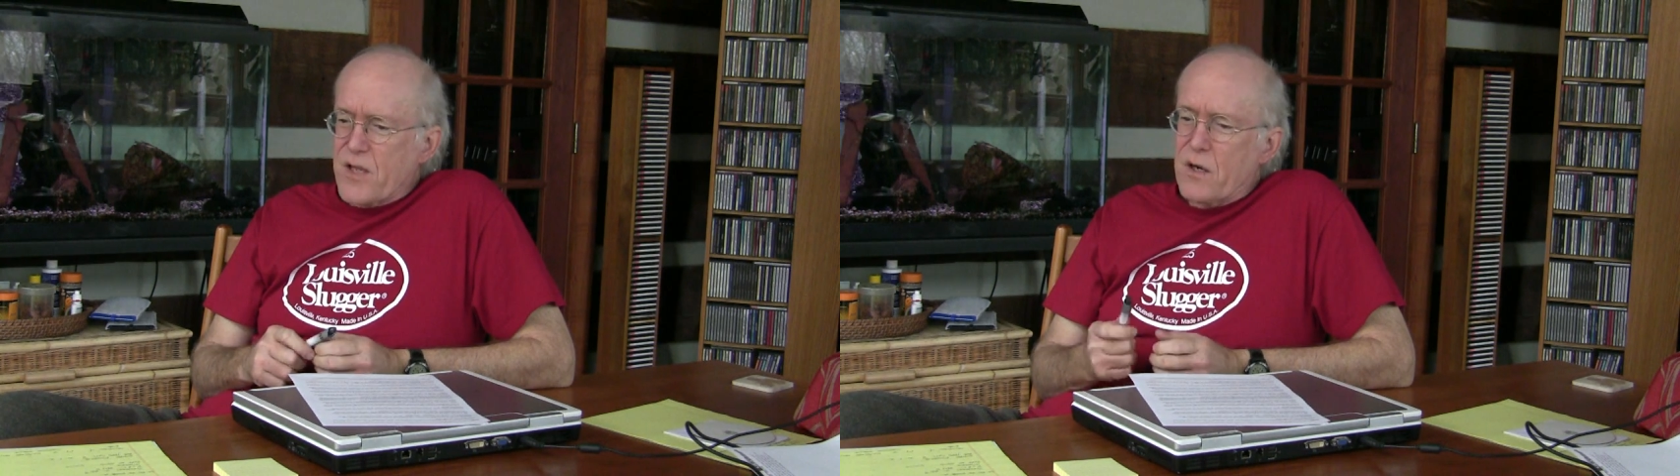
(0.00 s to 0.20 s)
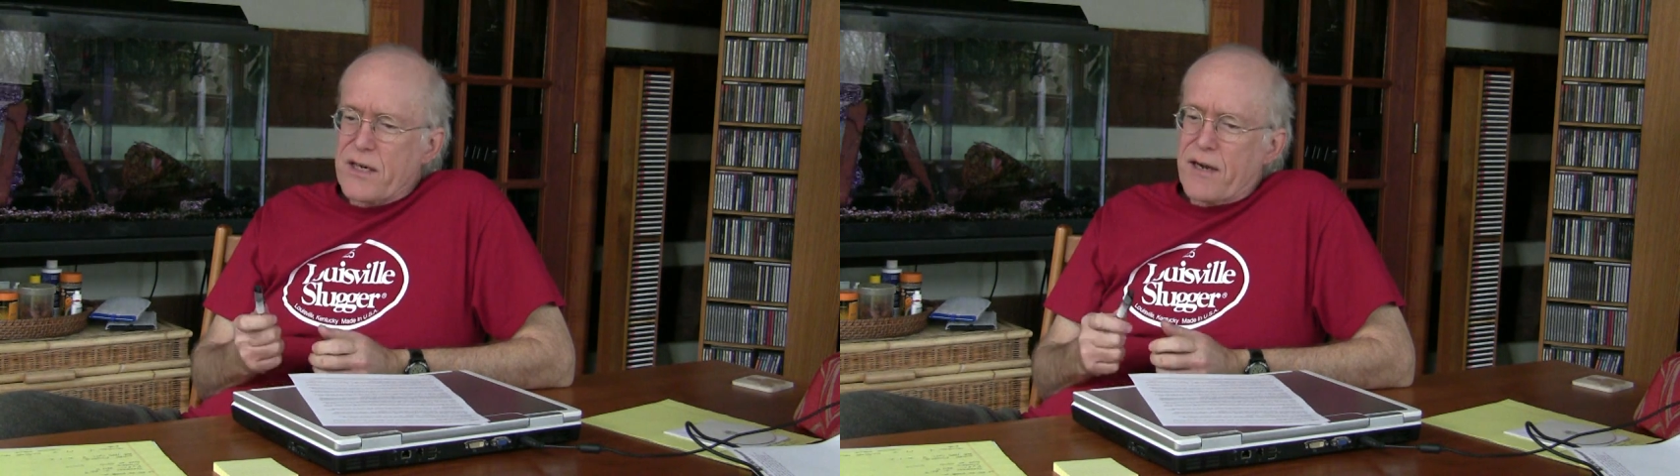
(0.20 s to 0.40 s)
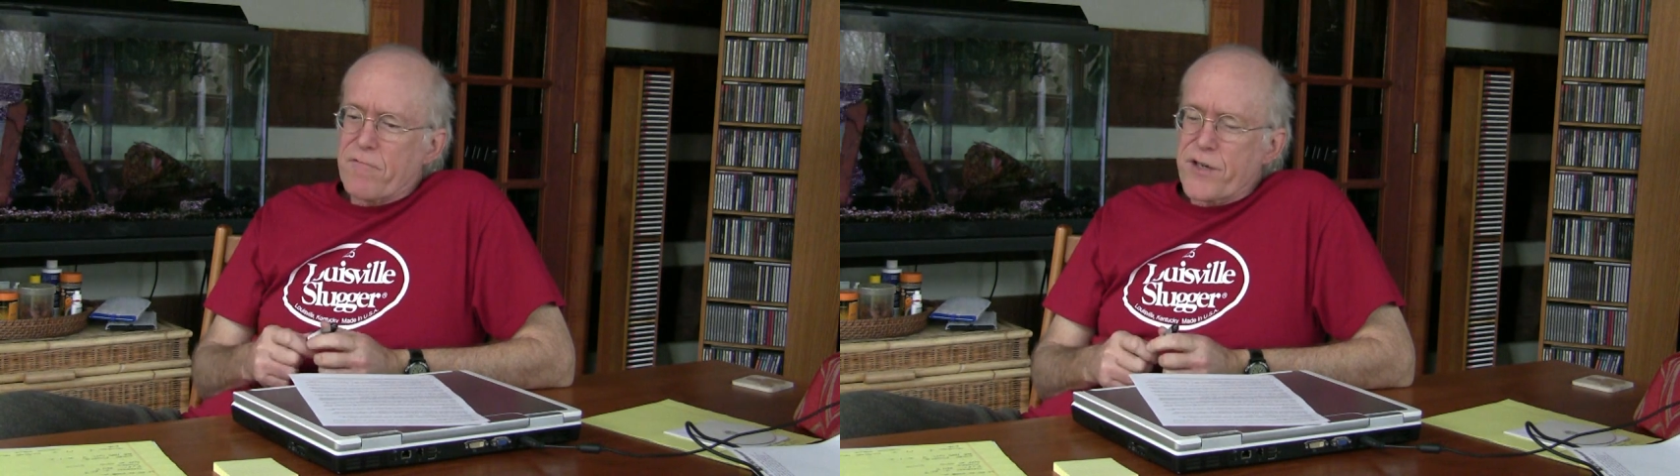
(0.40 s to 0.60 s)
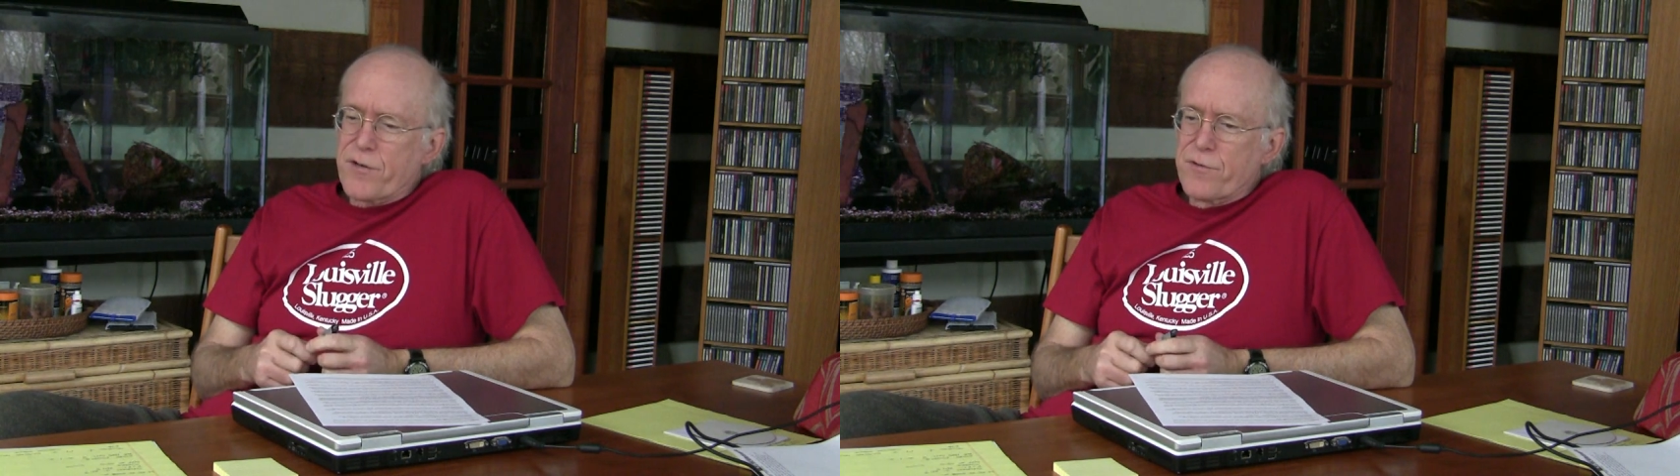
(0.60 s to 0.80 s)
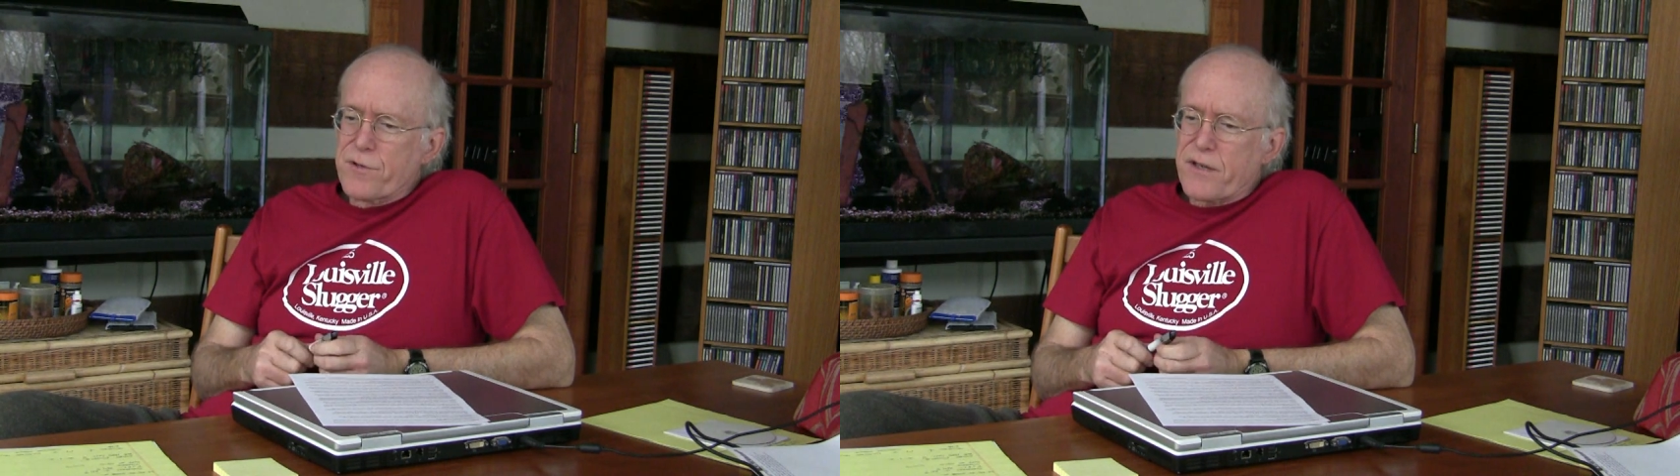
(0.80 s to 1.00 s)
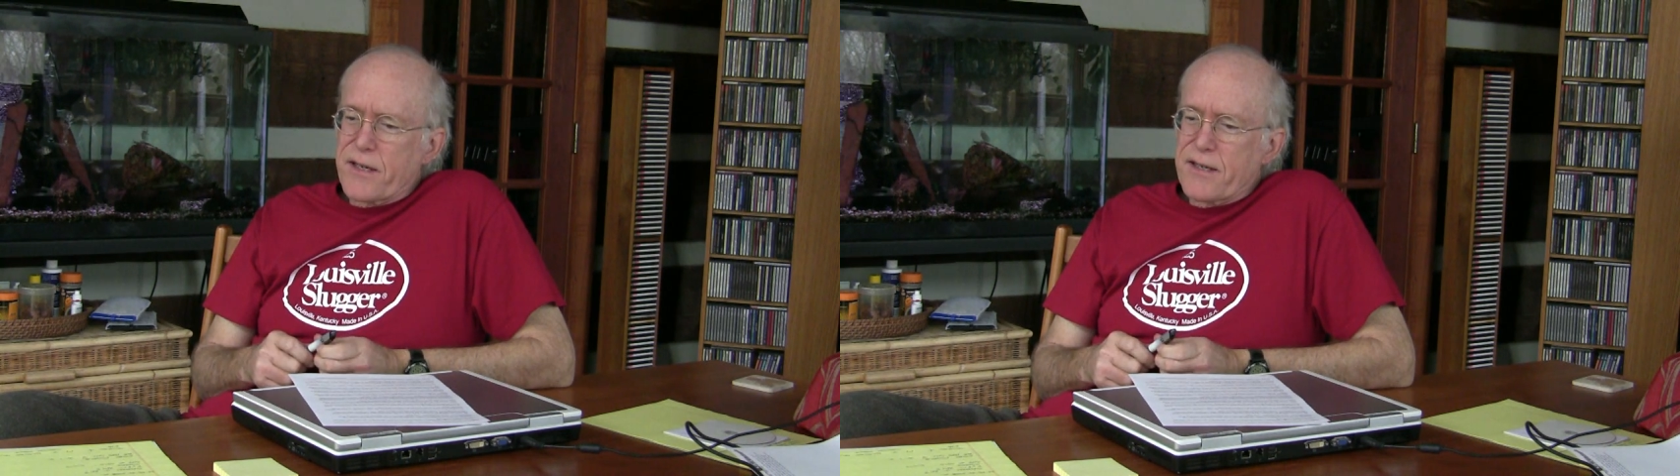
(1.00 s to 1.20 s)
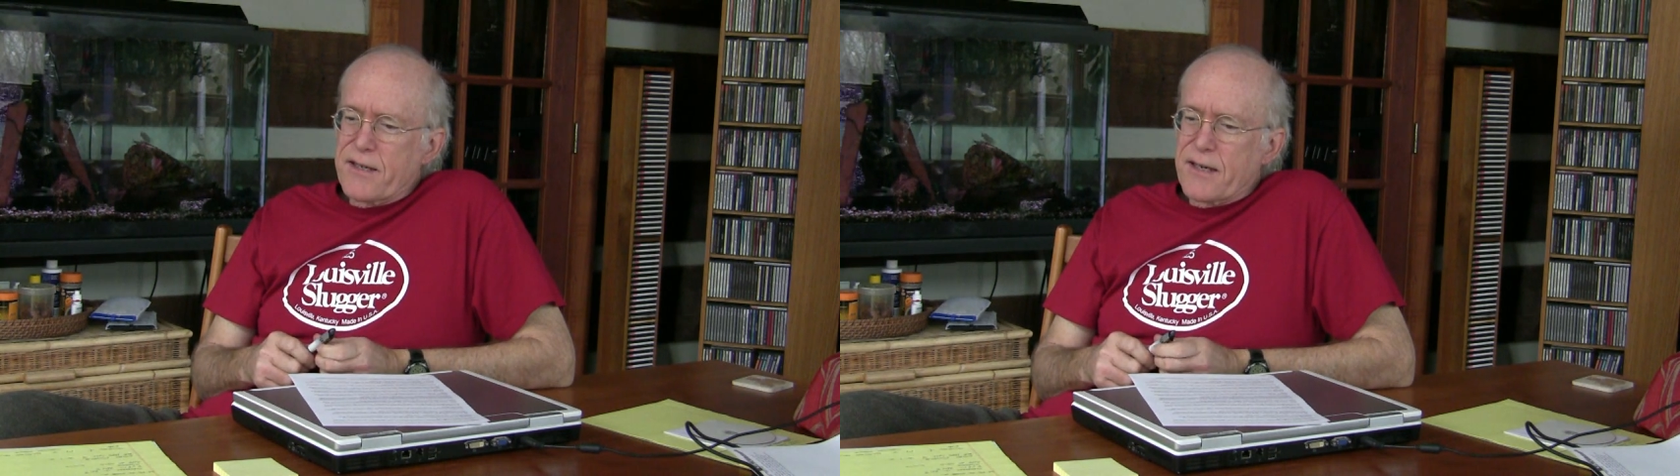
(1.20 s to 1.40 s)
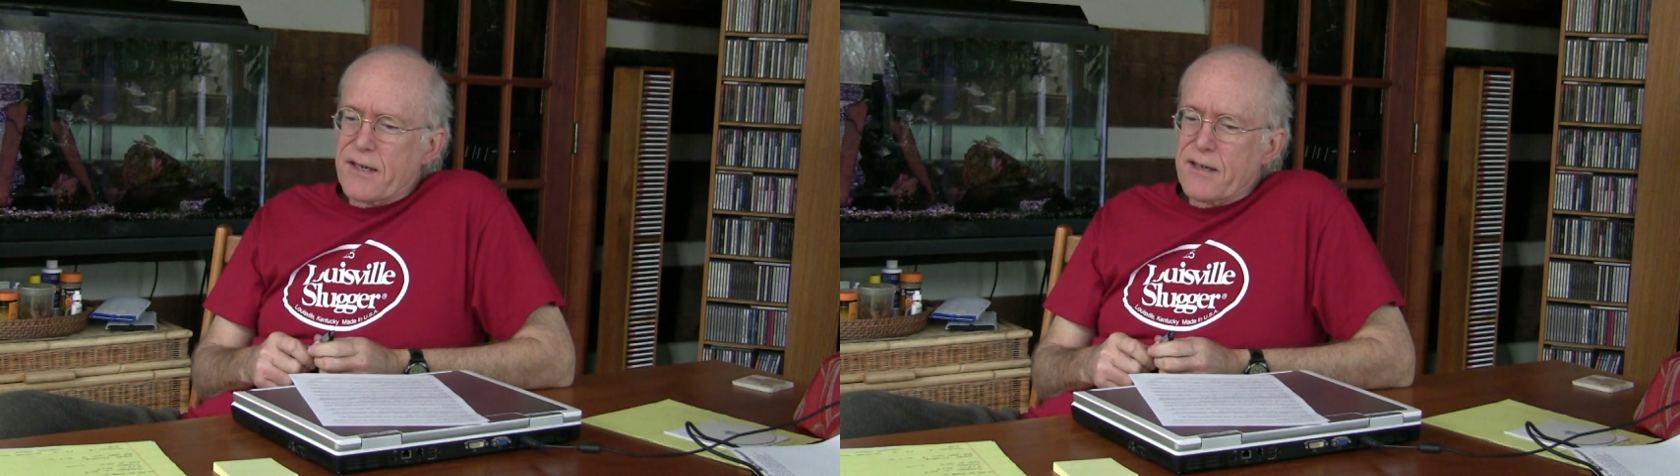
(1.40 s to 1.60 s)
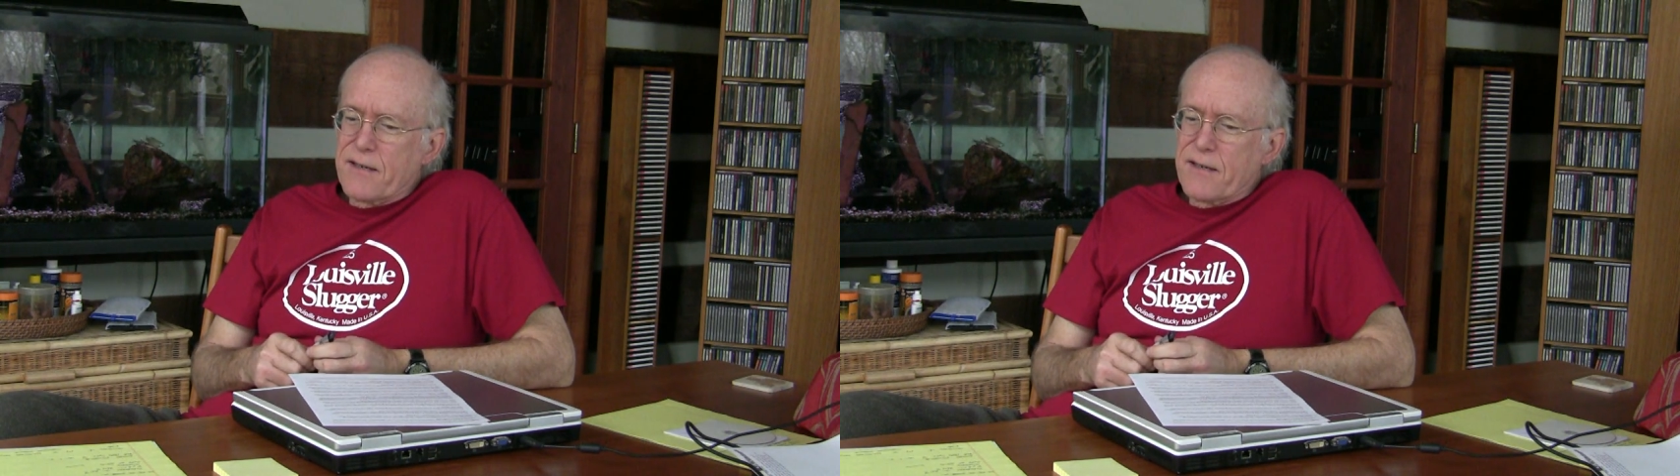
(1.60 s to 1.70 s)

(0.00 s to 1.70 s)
I reused the